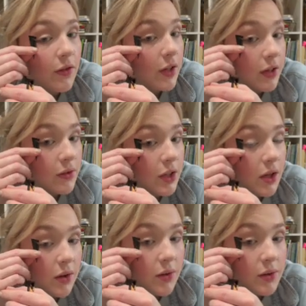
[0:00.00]
for you to
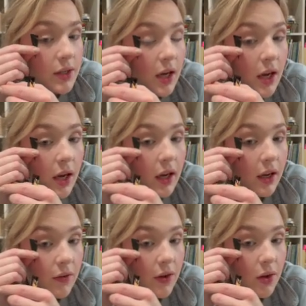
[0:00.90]
use
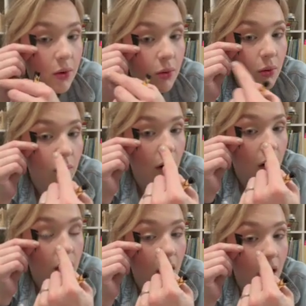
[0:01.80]
if you
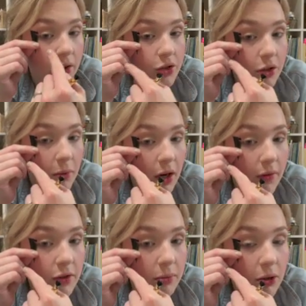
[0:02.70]
are not super
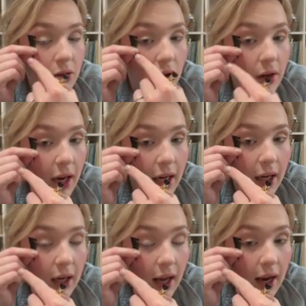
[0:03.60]
comfortable creating
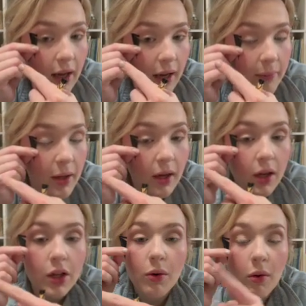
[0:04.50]
a cat eye.
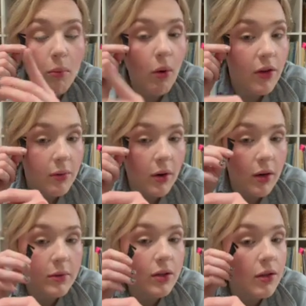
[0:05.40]
You are more than
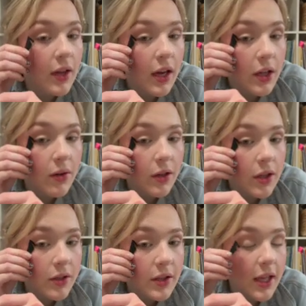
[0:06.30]
welcome to do that. You can
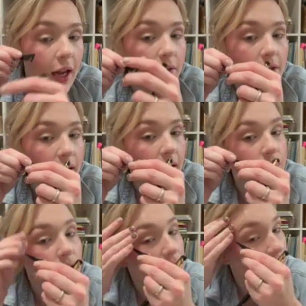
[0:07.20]
use the outside
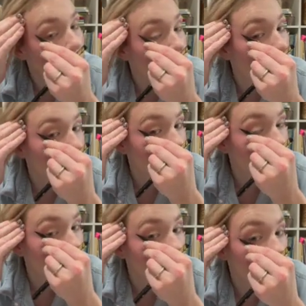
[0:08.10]
just to create
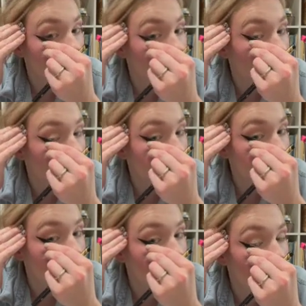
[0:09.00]
those lines
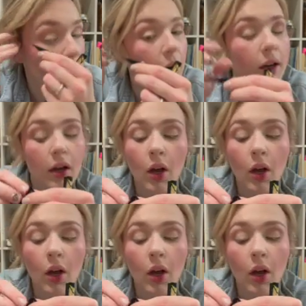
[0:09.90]
that you want,